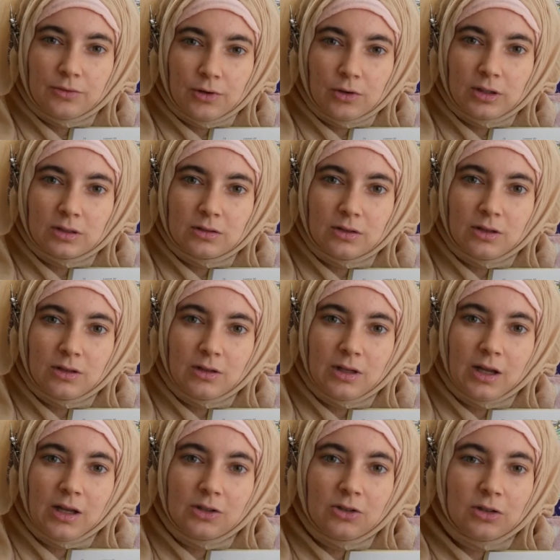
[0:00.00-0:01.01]
focus on,
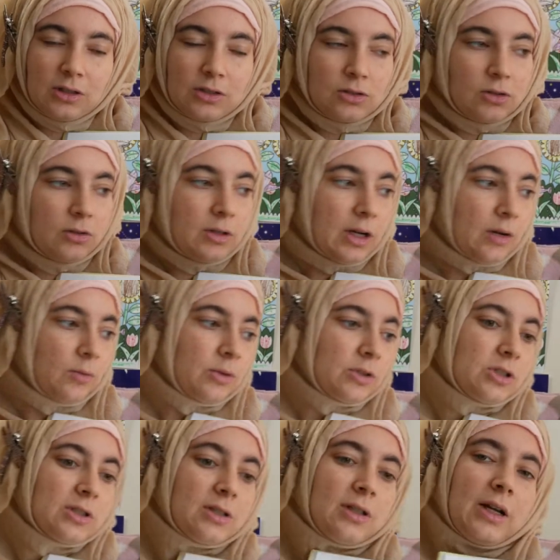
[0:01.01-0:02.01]
and you can slow down,
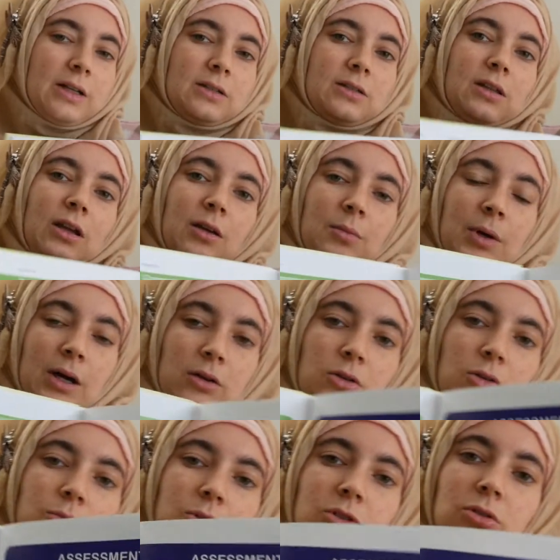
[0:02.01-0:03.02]
which is the nice thing about
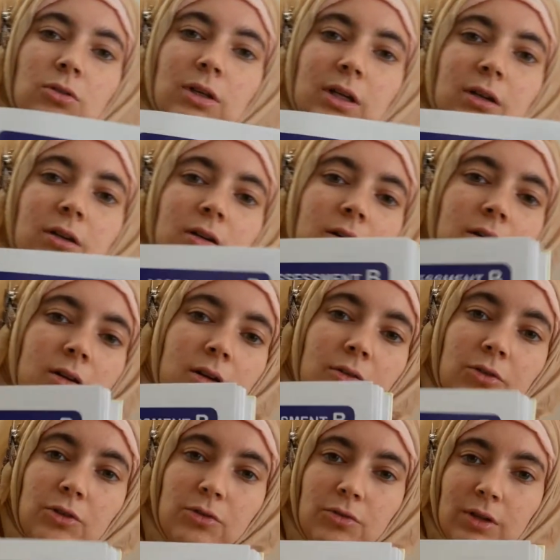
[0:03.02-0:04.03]
homeschooling.
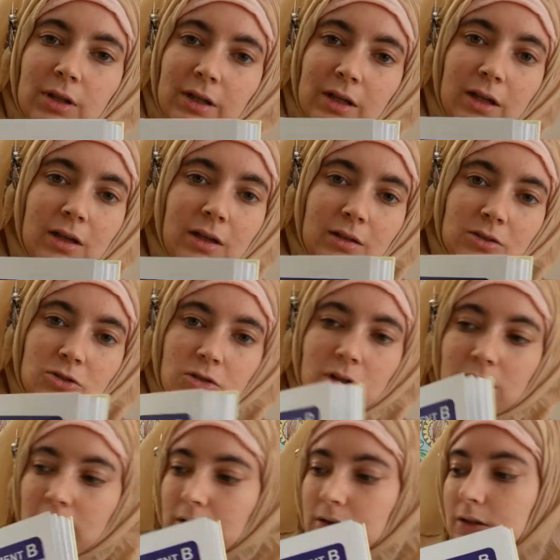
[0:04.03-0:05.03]
If you feel like a kid's
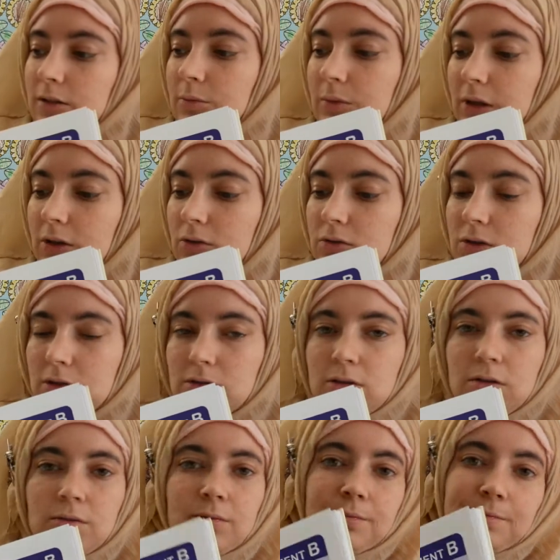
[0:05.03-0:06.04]
struggling at something, you
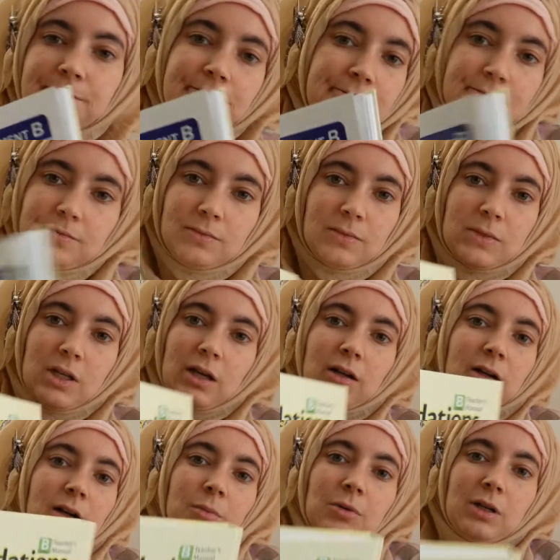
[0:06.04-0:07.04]
just take
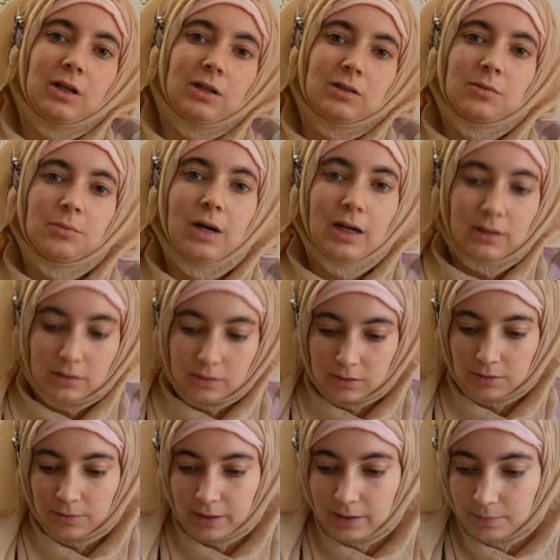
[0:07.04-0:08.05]
a couple days and practice
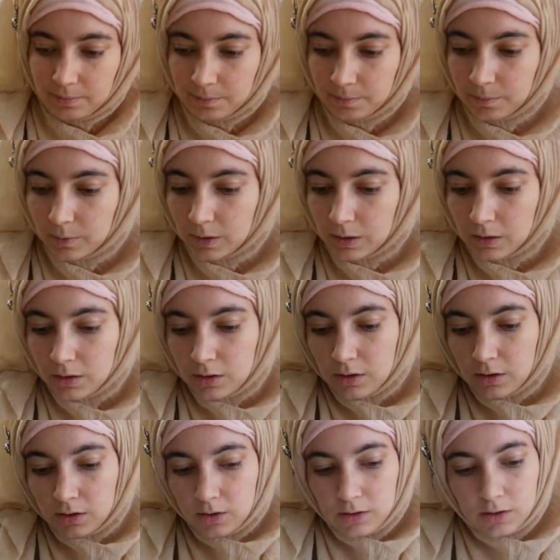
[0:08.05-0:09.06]
it, right?
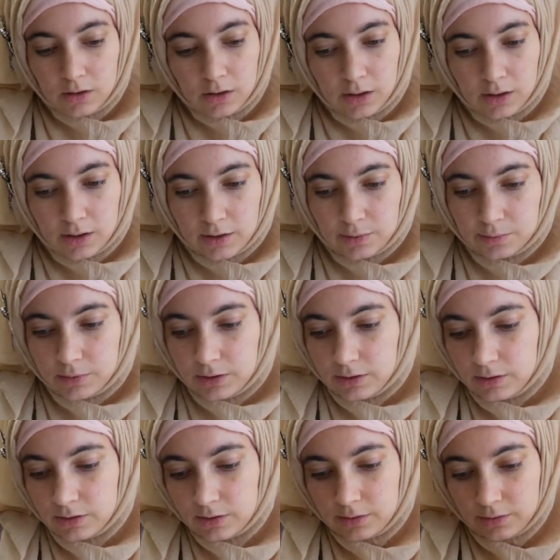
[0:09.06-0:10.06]

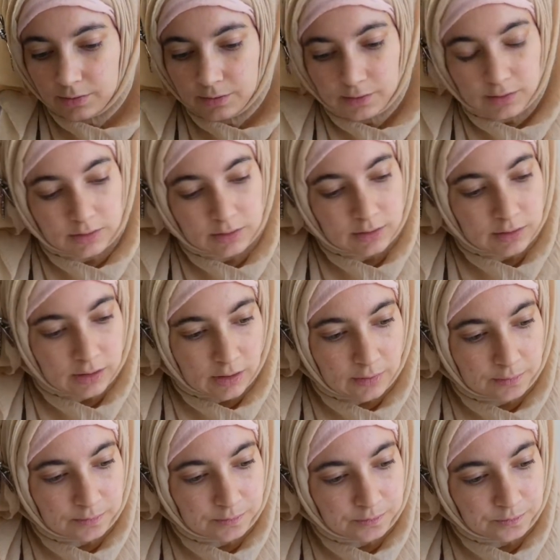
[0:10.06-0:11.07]
Let's see.